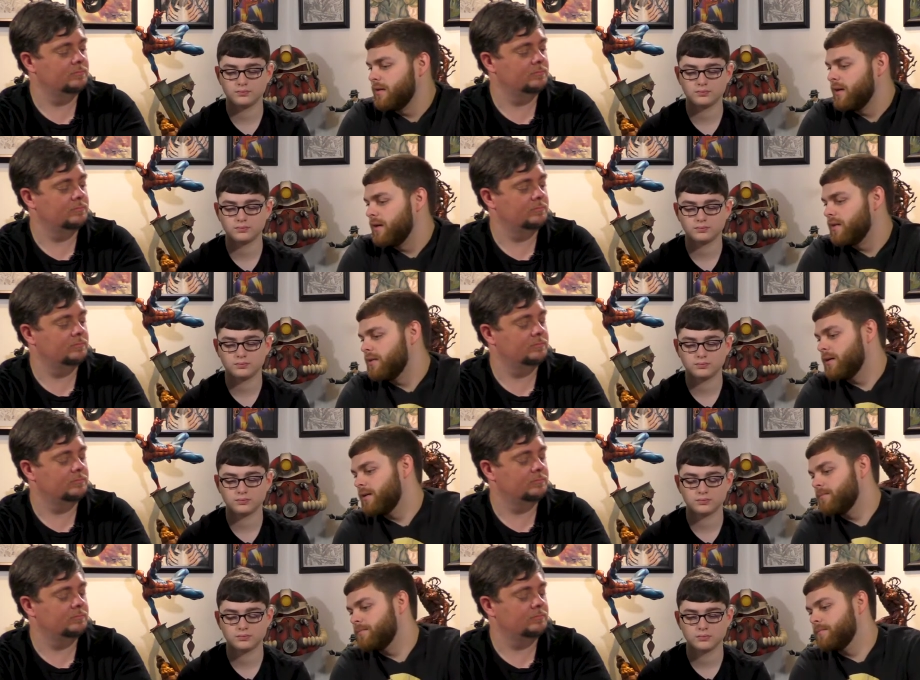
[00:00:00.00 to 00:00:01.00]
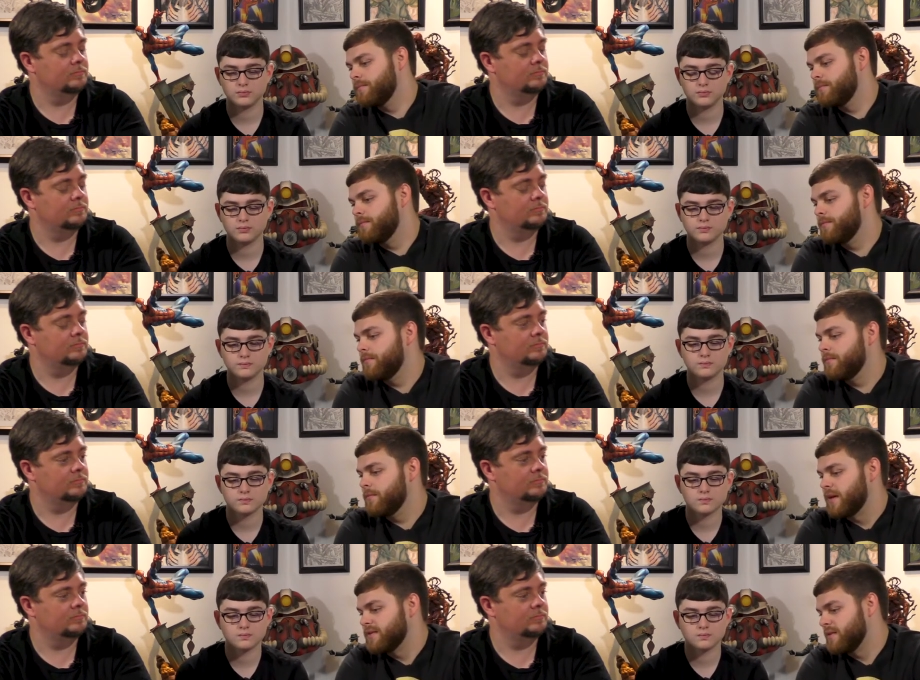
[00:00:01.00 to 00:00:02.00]
Speaker 1: And um,
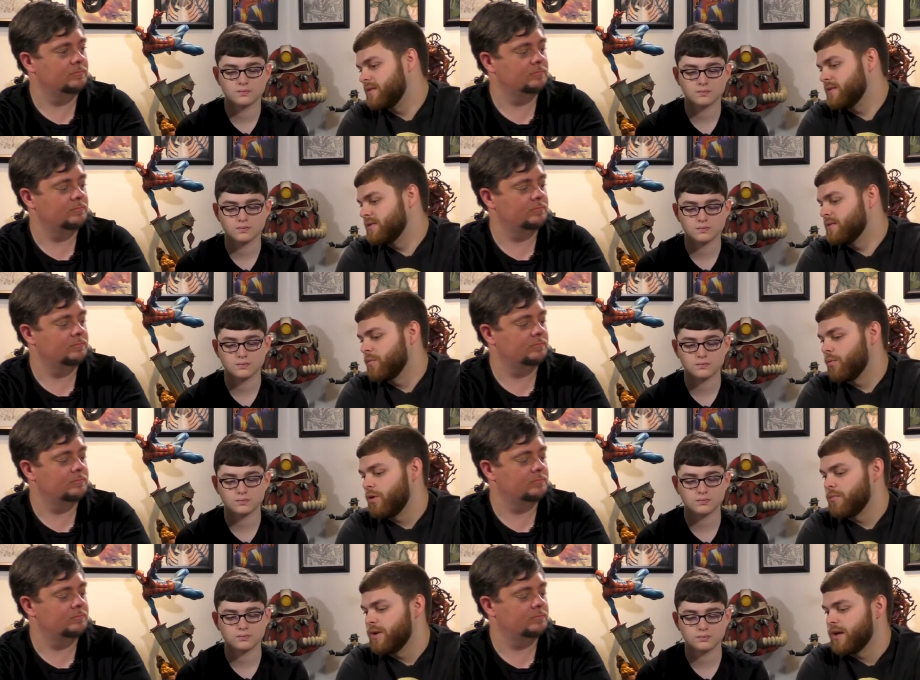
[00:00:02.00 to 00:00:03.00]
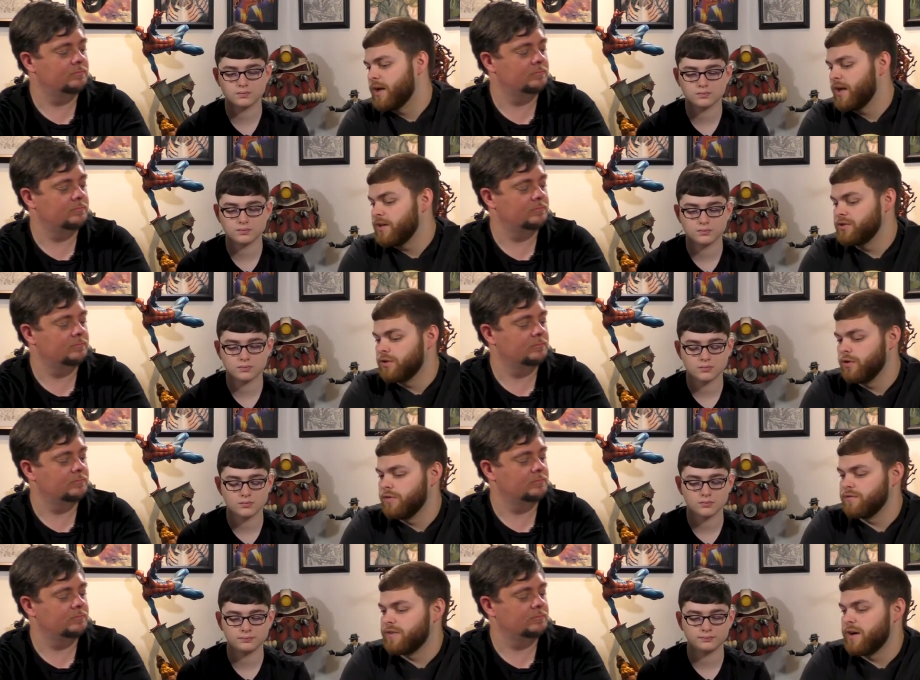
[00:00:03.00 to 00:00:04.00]
I see this as number one, but I actually
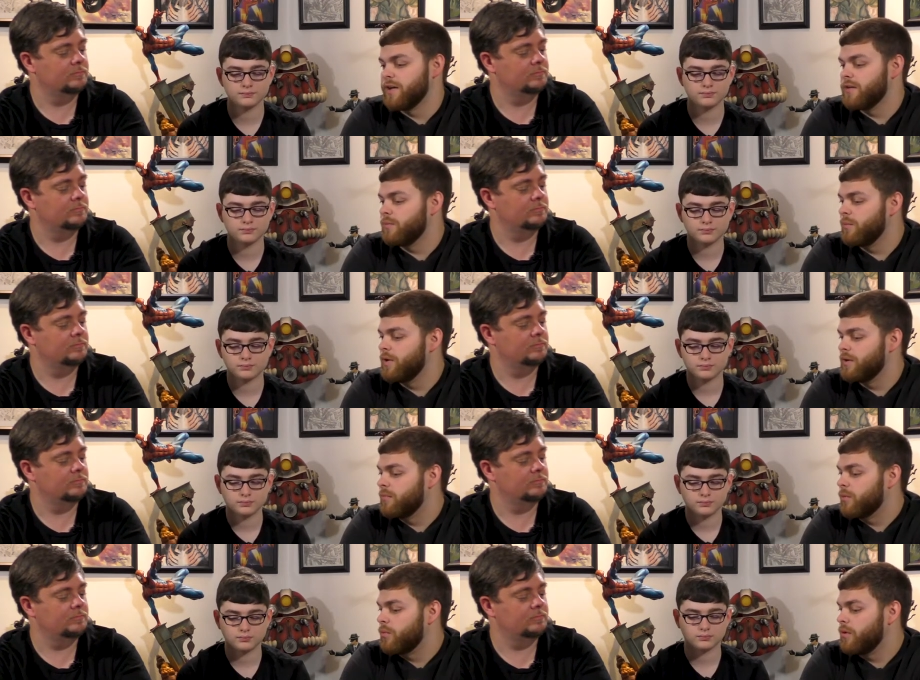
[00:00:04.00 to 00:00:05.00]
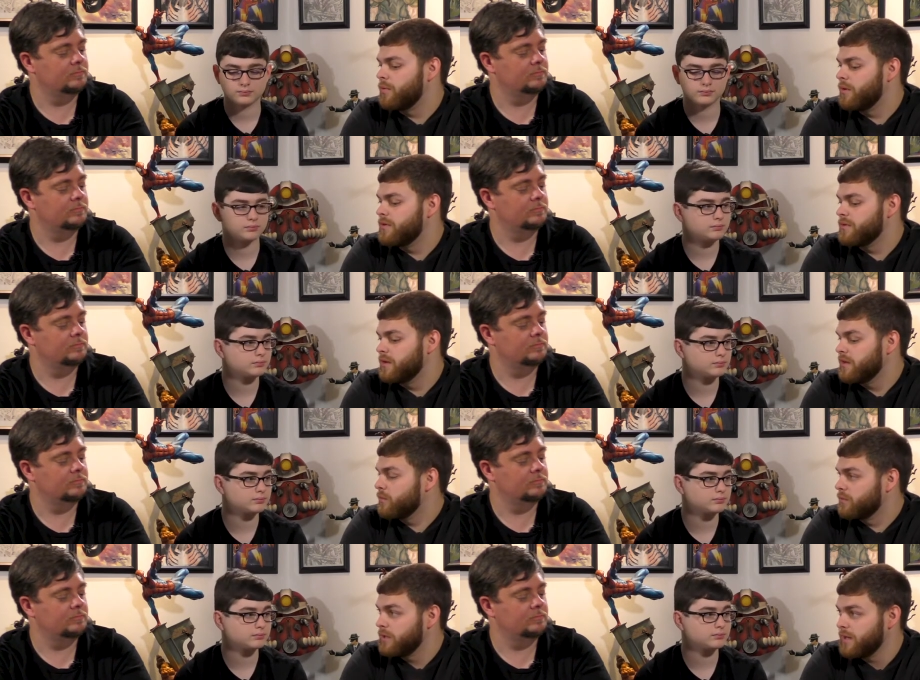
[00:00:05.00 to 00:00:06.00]
couldn't find what number one was. So I guess
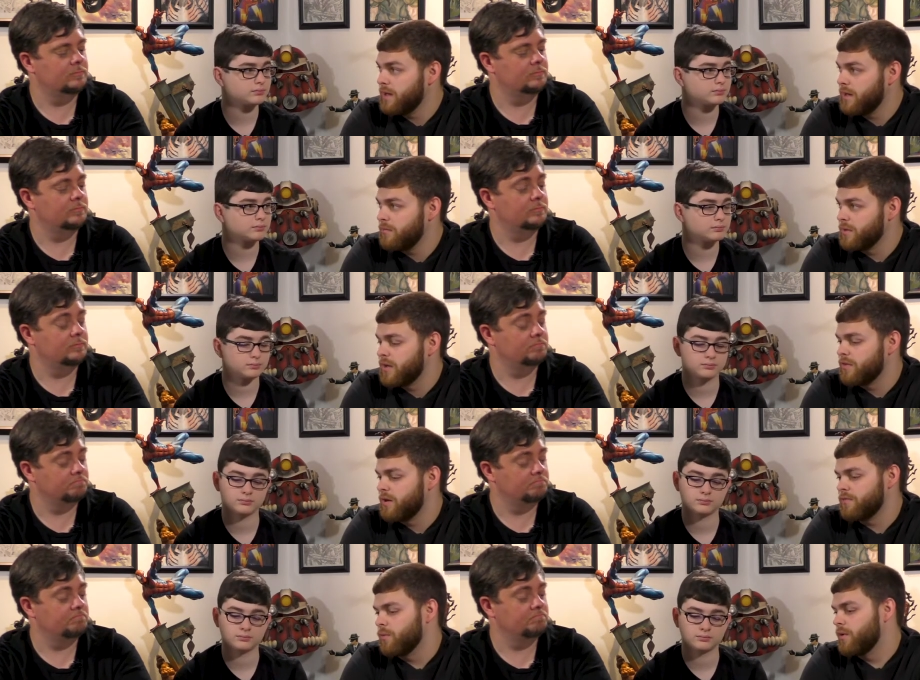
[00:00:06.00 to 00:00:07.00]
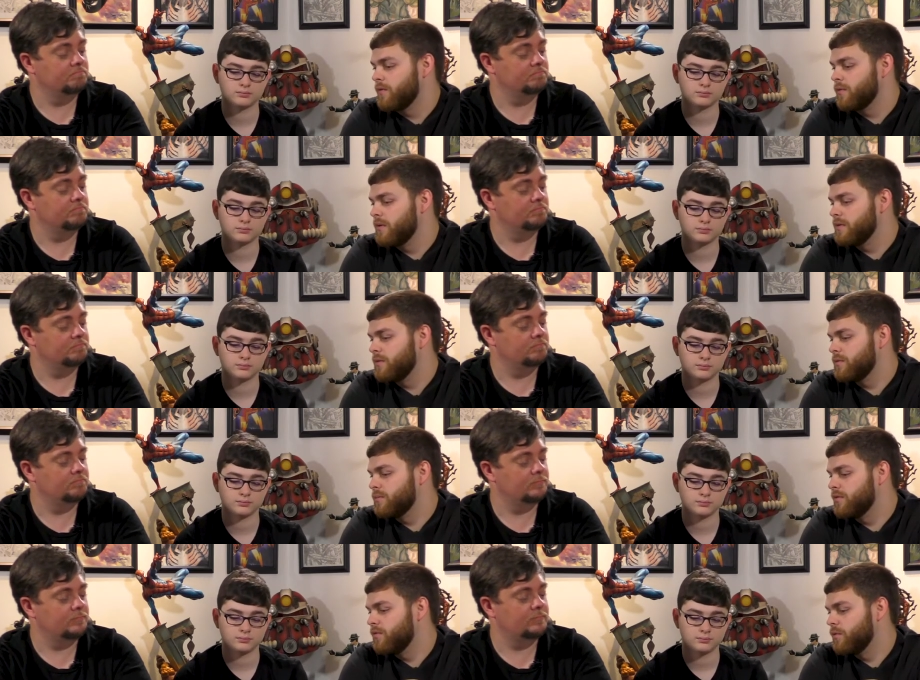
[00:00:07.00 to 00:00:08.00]
we're looking at it, but I thought for whatever reason it was
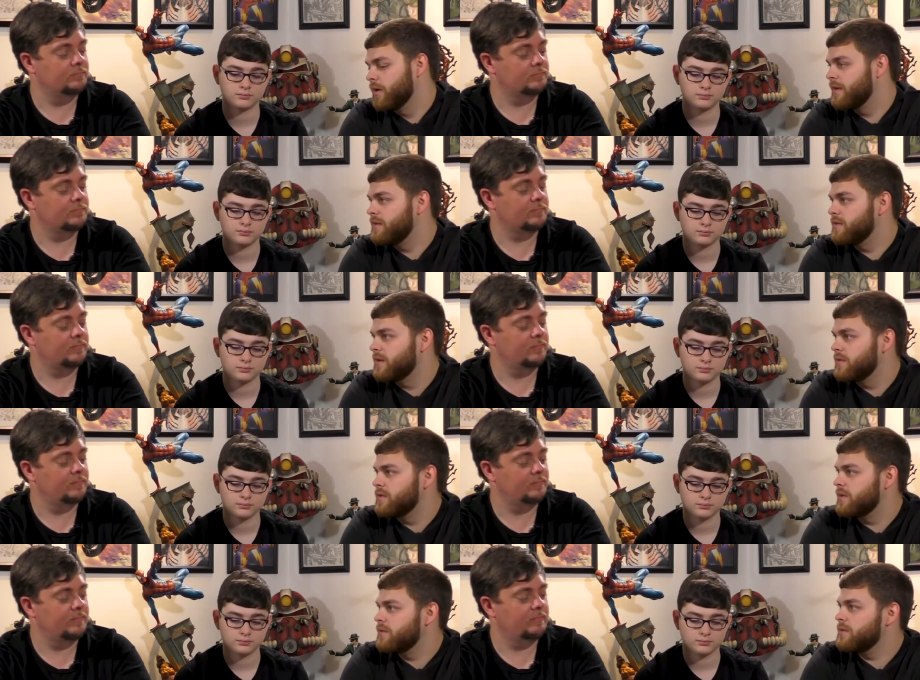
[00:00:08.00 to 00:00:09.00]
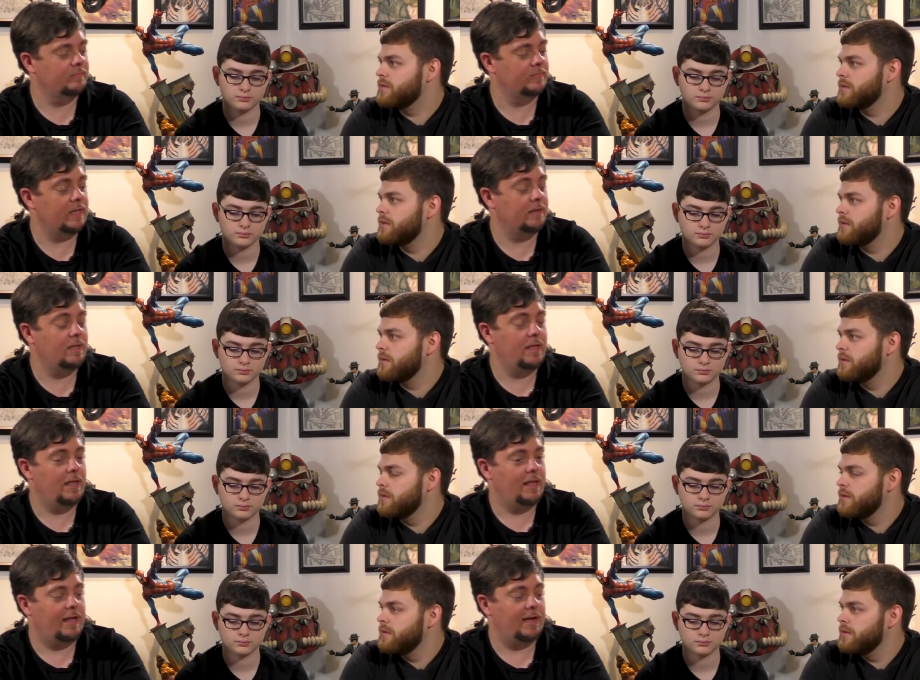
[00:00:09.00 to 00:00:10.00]
before 1977.
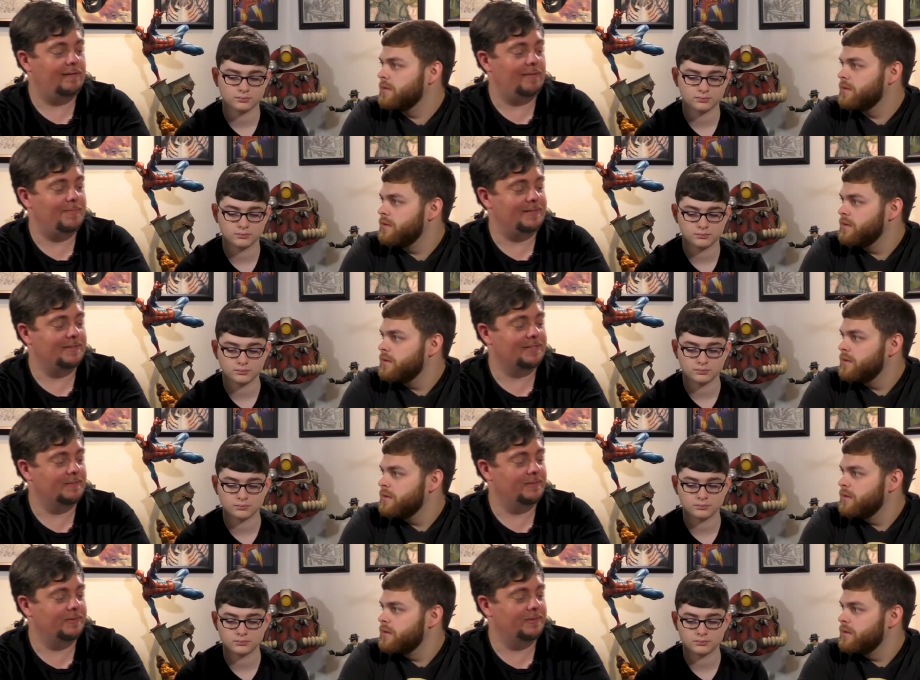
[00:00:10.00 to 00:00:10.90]
I've been to a couple of